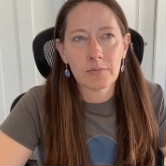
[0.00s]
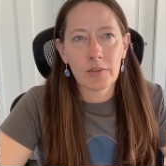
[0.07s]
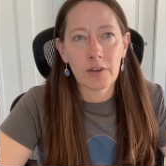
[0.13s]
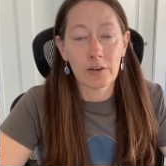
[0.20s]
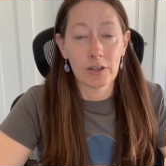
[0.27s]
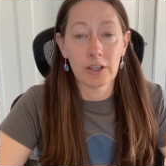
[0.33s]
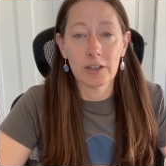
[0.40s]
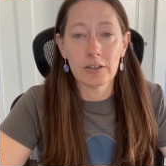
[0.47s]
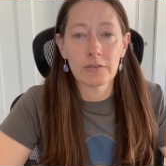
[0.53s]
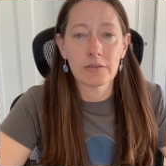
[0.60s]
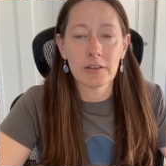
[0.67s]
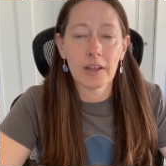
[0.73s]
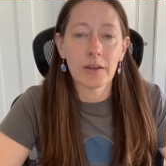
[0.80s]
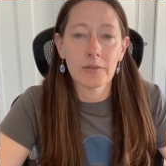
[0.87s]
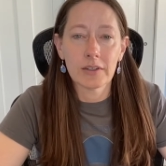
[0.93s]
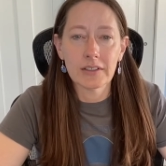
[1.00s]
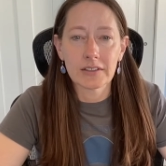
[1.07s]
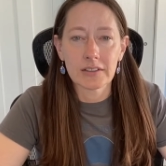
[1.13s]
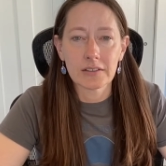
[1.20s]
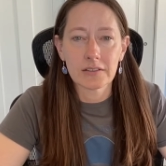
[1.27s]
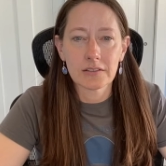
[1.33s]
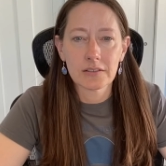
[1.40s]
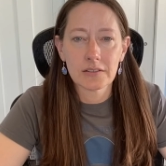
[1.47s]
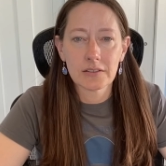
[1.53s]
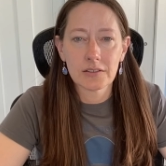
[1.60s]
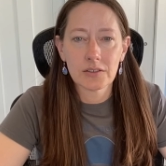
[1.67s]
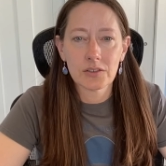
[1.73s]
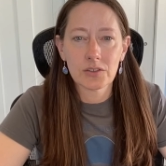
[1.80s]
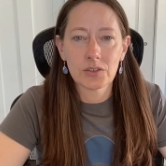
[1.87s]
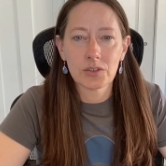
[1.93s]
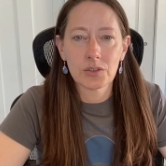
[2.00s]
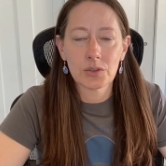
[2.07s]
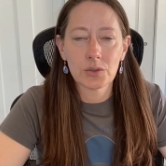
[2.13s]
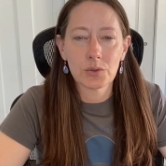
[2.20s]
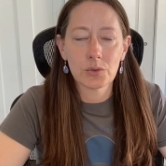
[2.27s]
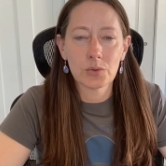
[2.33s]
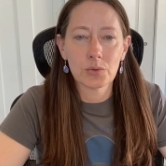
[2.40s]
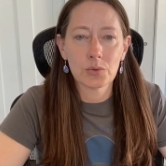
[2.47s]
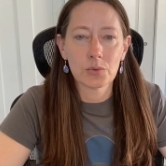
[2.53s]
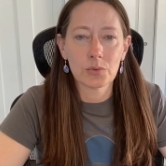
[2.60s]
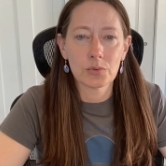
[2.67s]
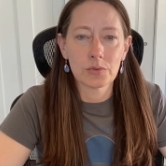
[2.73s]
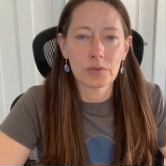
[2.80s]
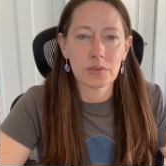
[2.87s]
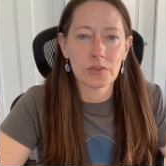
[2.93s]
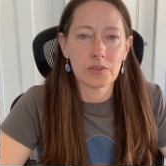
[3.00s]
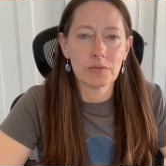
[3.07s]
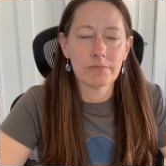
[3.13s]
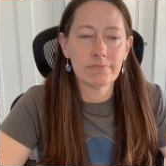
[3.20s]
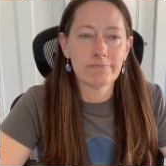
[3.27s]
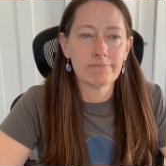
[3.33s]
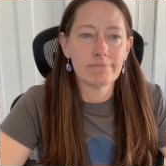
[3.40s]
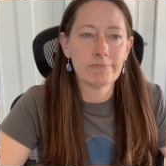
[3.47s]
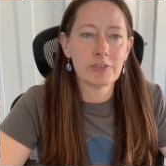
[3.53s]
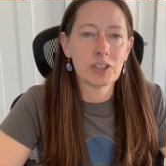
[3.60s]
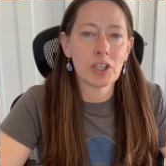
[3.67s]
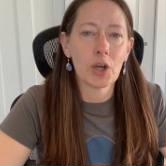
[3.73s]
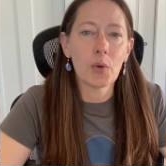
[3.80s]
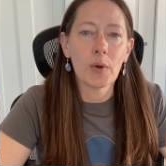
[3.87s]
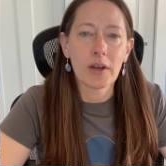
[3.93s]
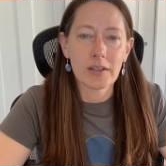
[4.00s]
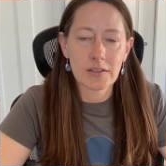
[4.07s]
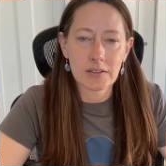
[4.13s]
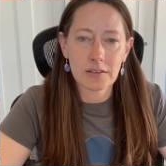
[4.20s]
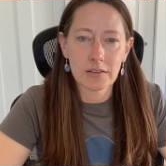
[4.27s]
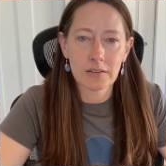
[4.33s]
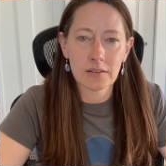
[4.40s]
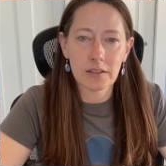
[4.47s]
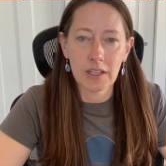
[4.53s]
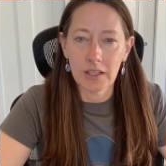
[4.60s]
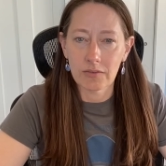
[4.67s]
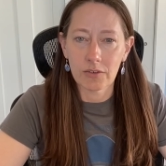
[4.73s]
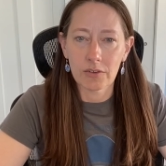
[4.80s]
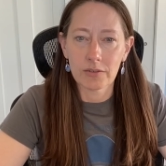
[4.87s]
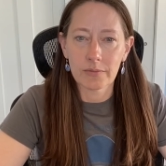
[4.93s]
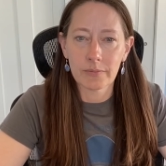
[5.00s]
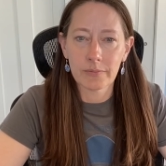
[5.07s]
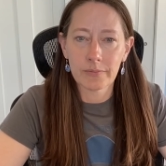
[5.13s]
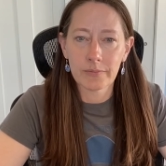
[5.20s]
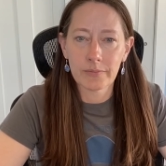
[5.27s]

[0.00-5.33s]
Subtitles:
they're here for that reason, to show us evil.